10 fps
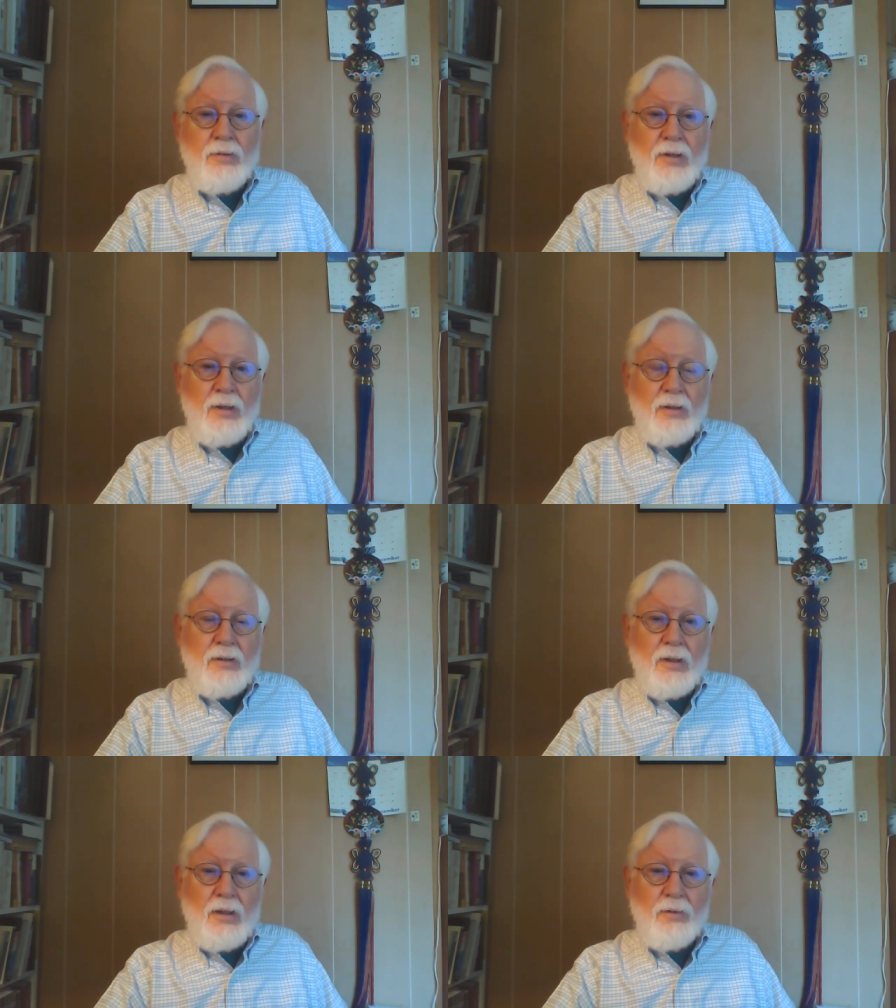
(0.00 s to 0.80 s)
then
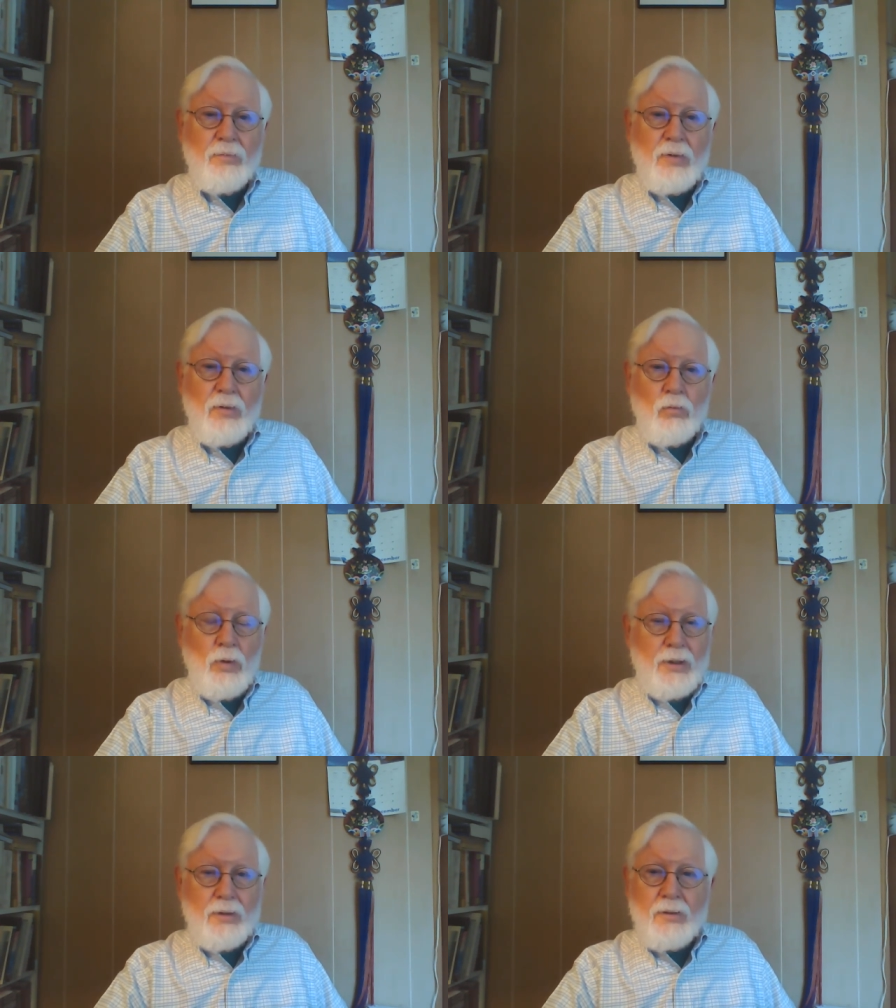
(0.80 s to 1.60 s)

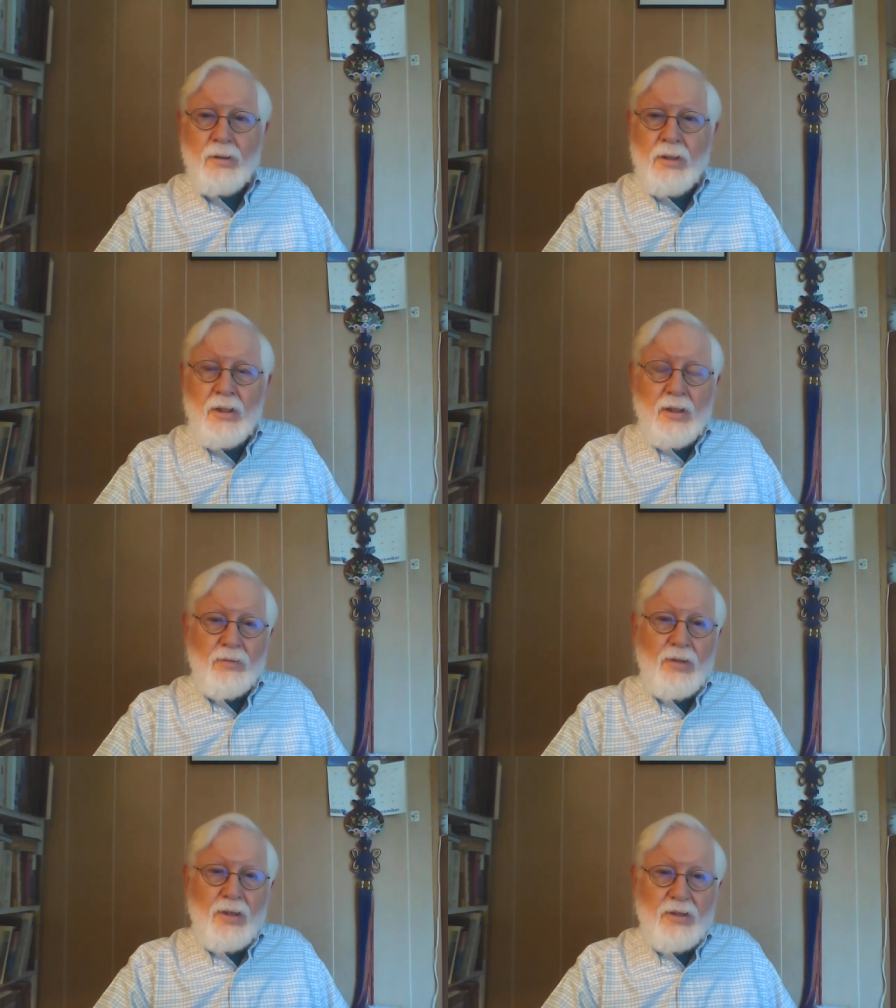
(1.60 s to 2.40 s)
what
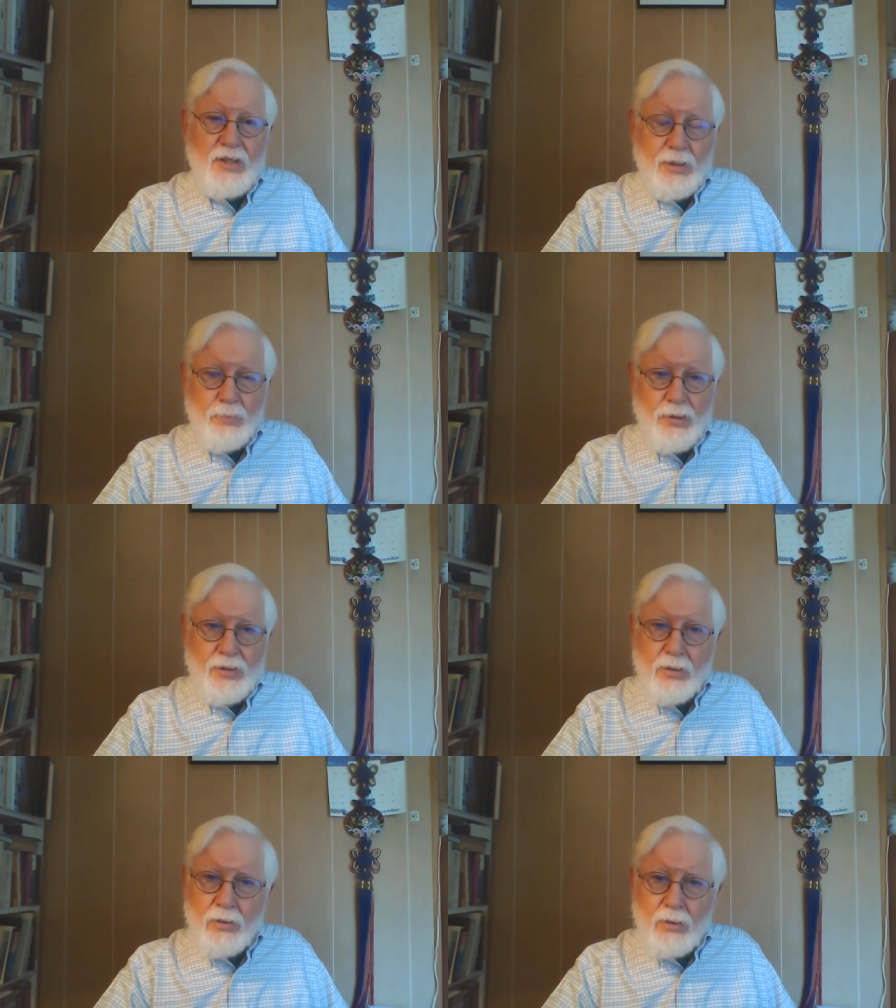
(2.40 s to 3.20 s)
the assignments
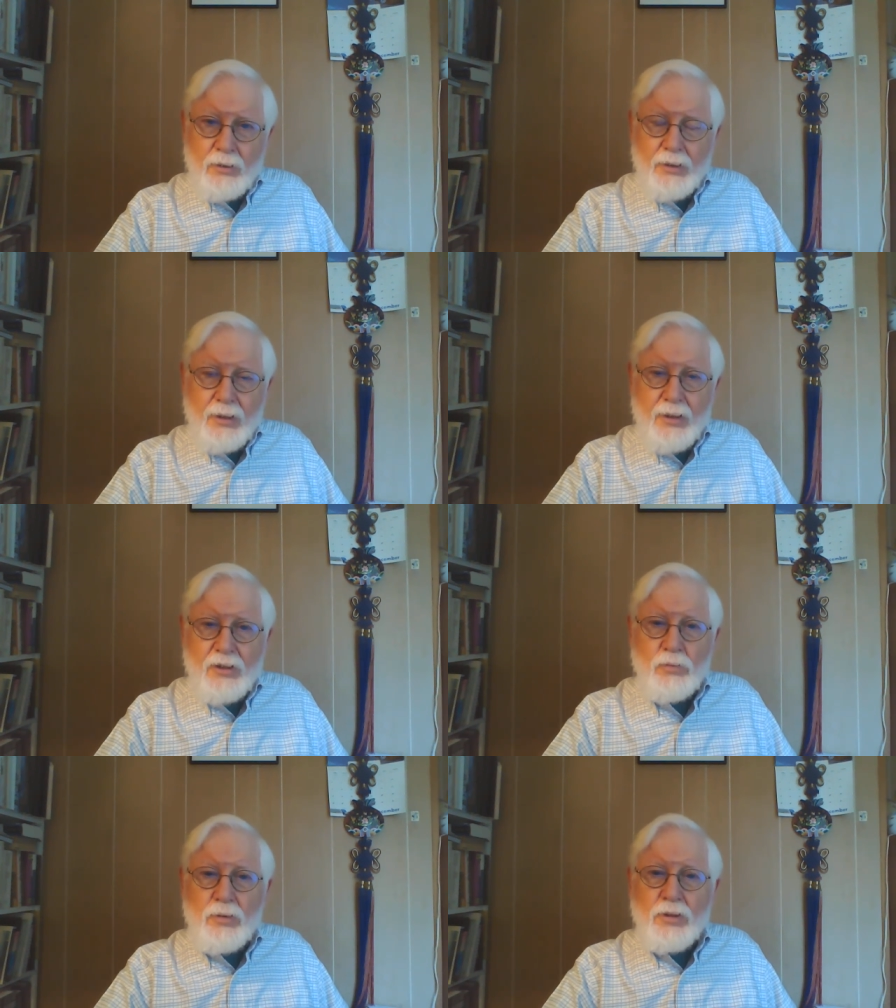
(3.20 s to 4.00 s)
are called in
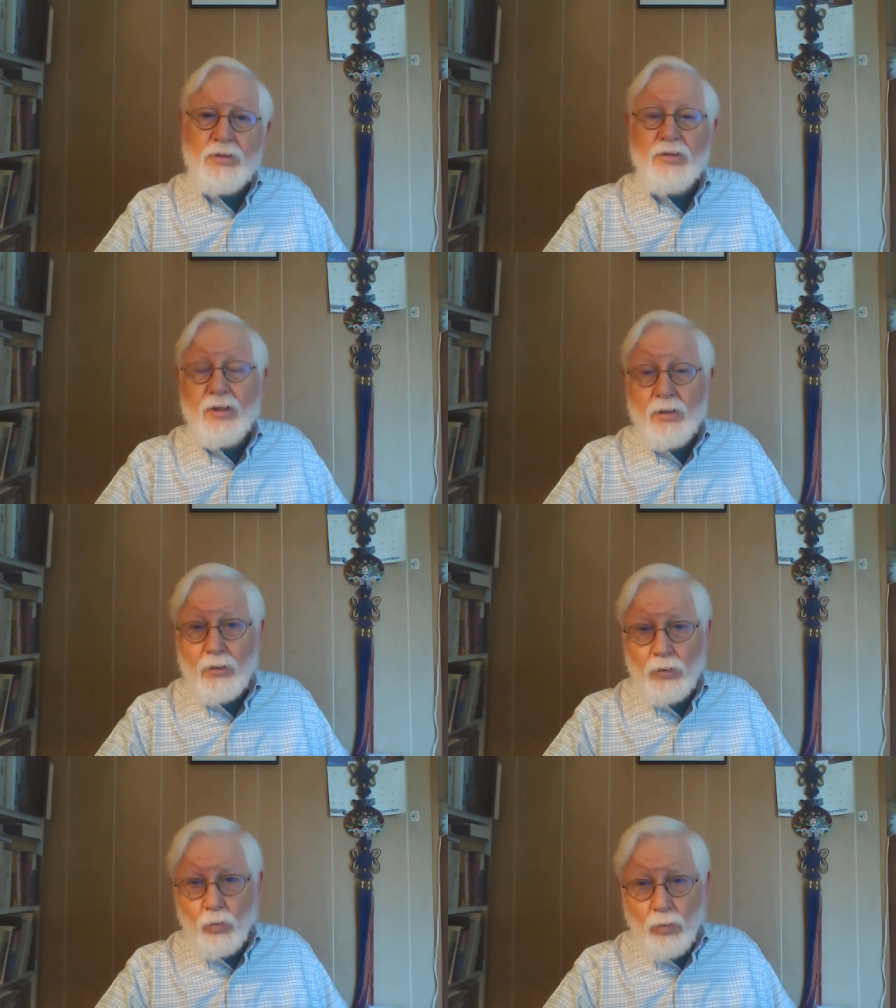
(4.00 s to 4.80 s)
English 102, they're
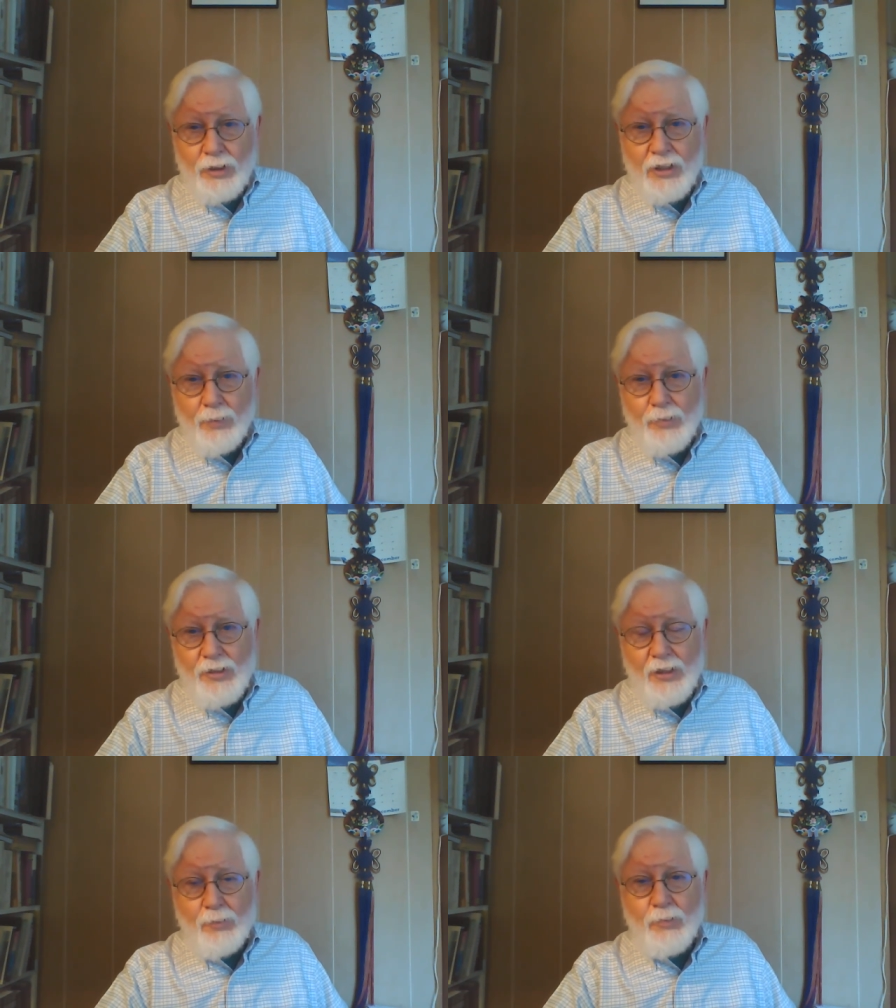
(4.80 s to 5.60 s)
called workshop
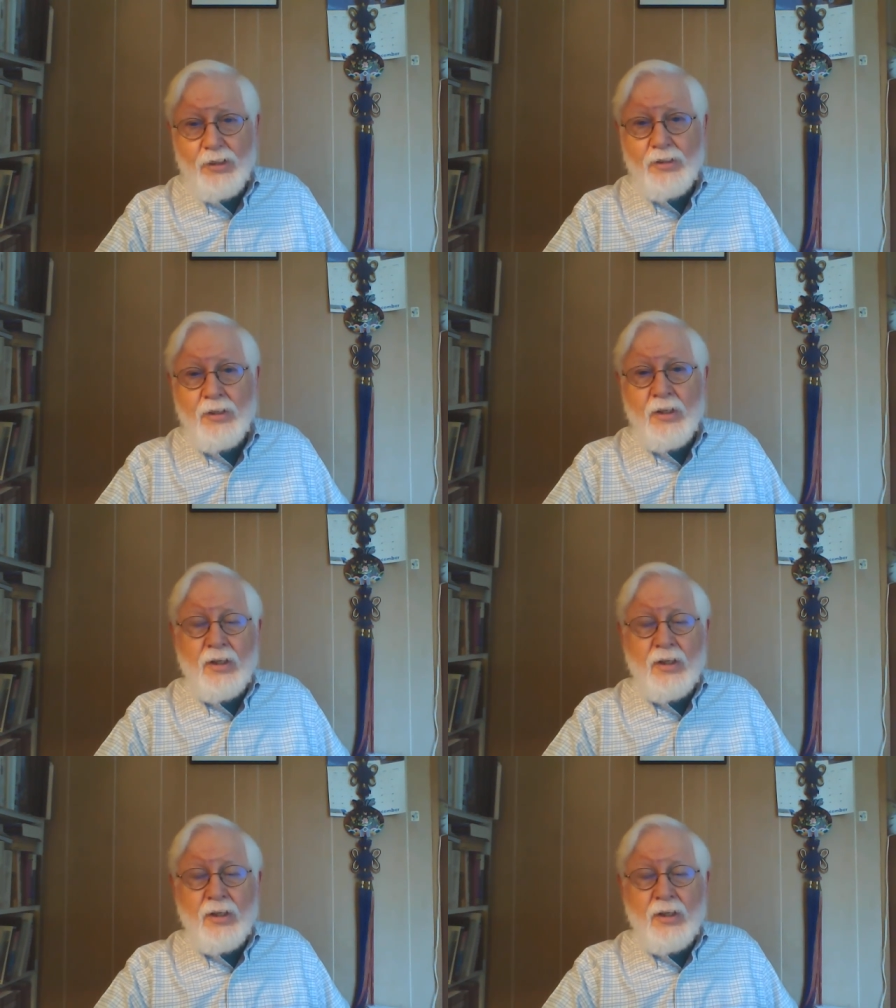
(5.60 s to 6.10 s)
assignments.